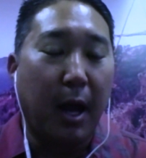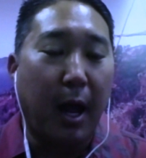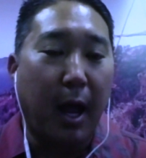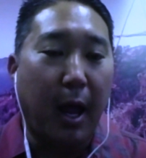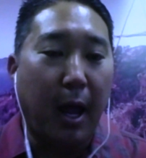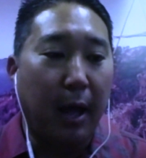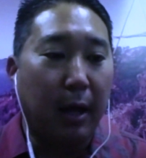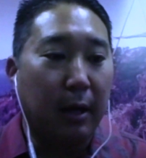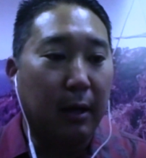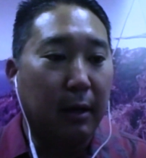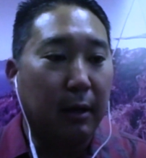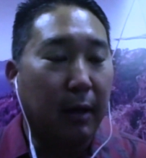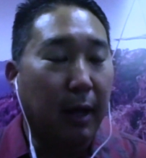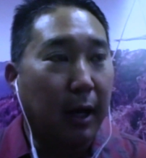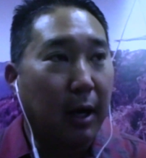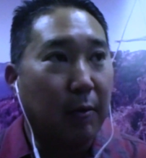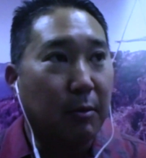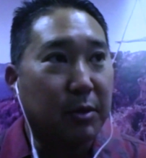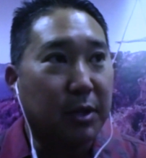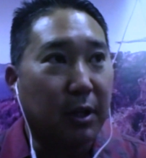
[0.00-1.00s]
And
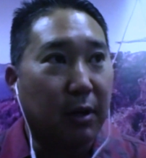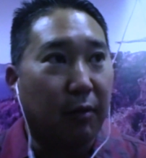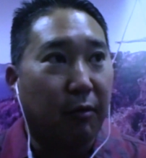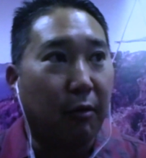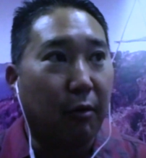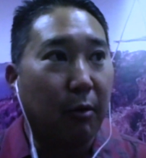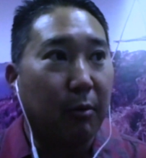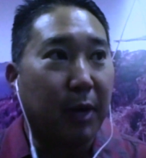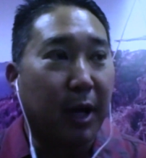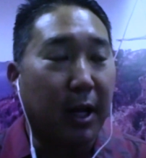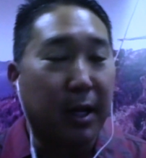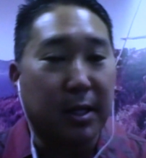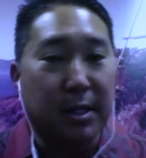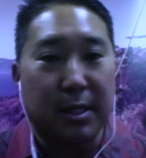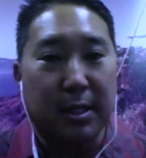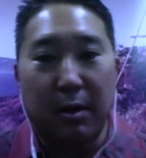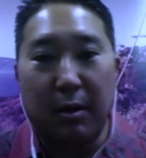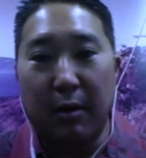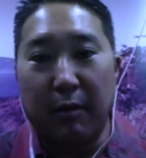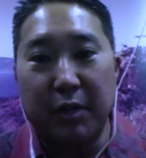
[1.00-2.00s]
that comes in the form not
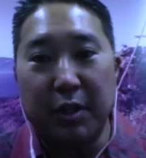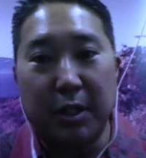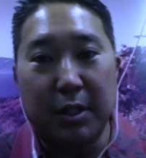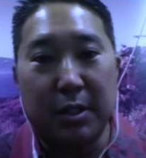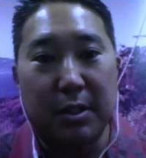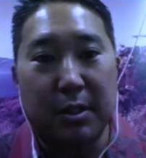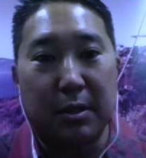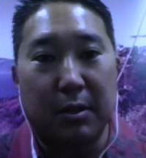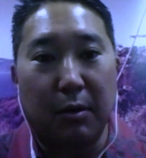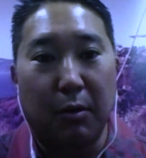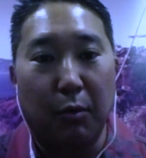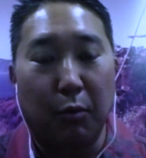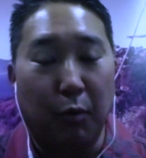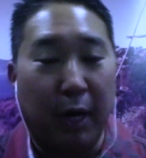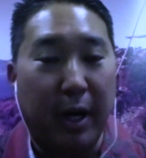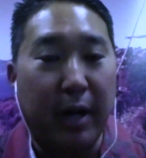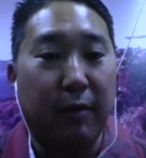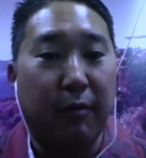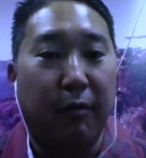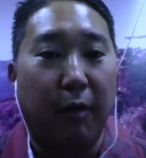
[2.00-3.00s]
necessarily of just
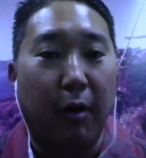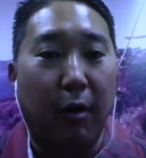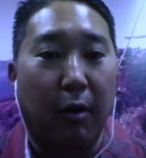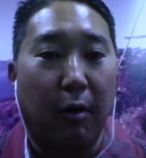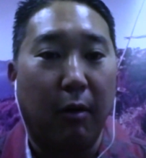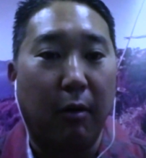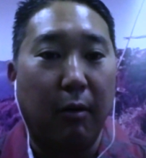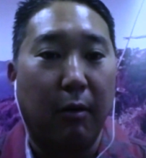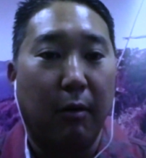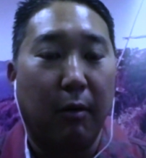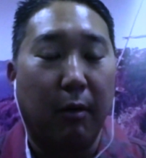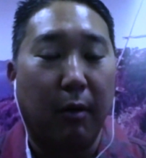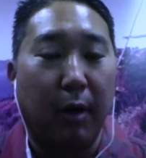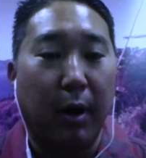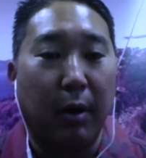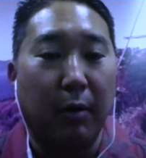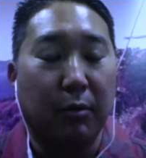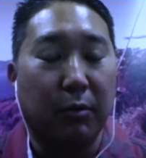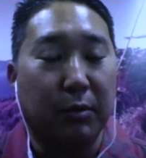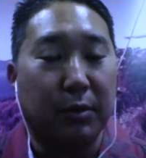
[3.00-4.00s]
rainfall
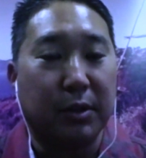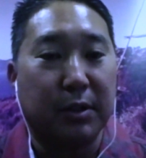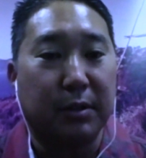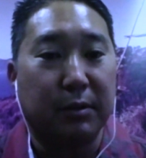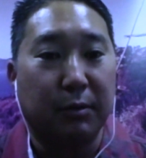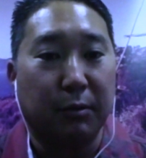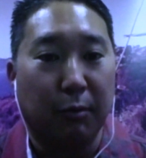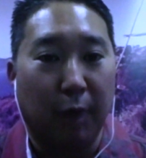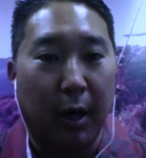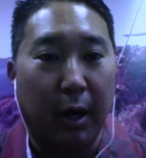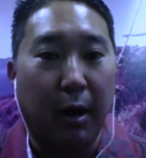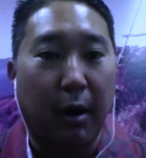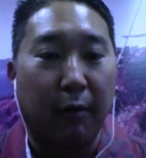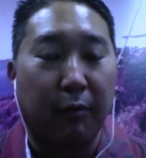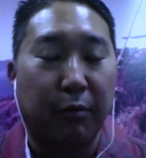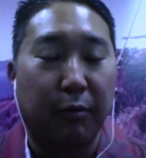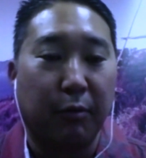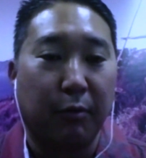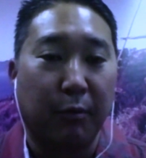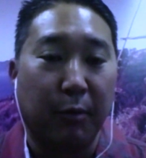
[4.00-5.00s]
and
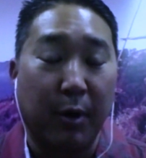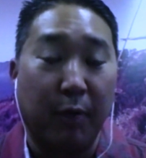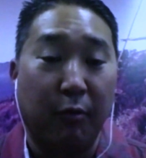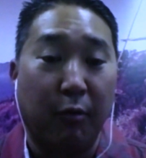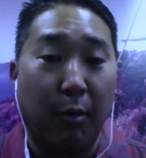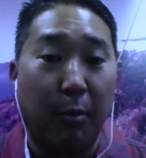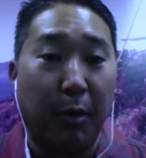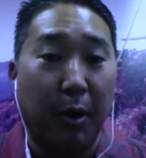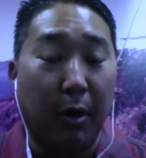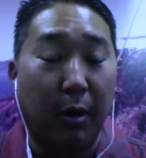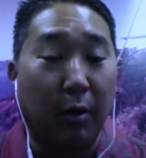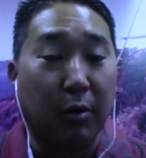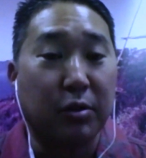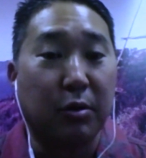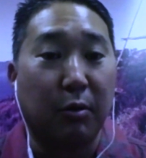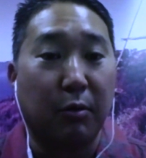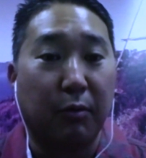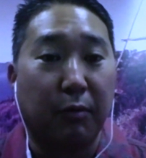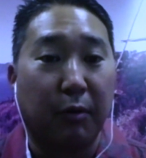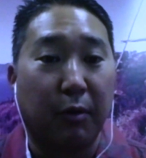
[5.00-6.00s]
runoff through rainfall, but
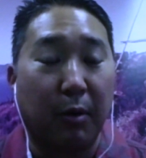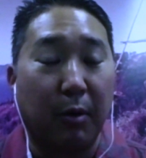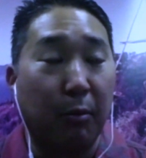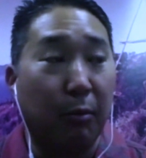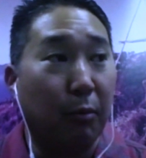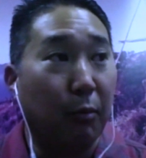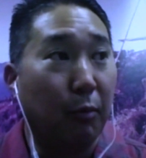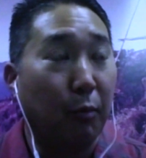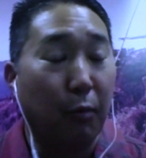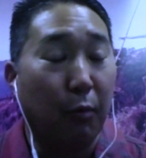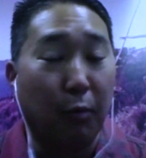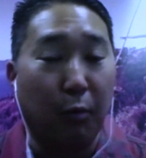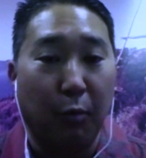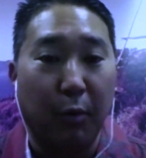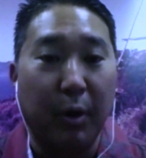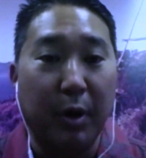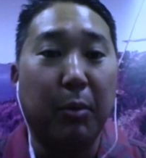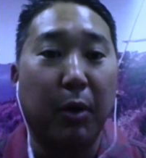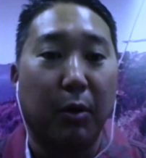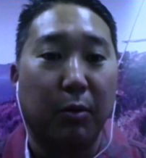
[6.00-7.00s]
also from
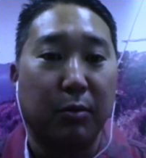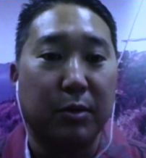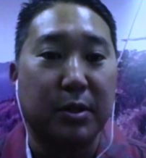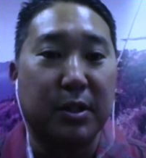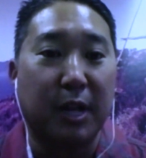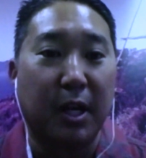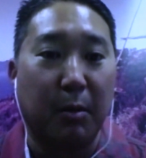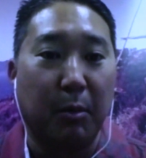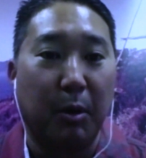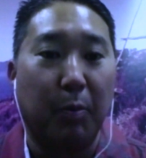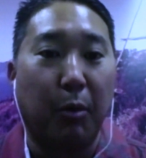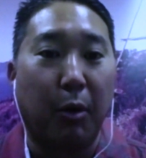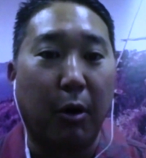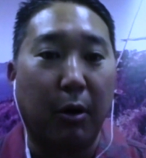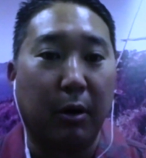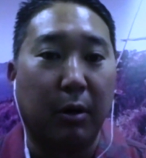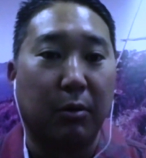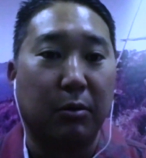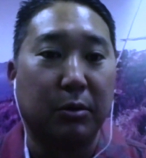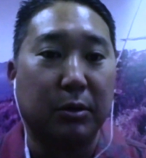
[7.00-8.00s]
windblown sediment
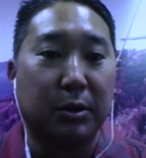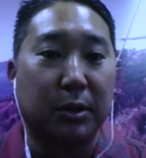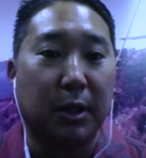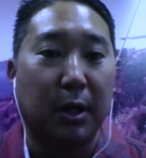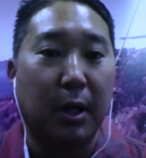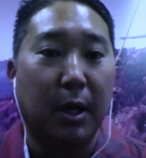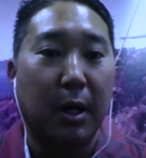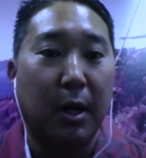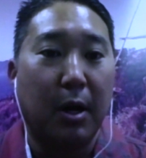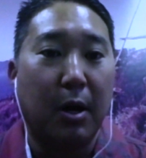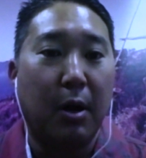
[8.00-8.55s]
particles,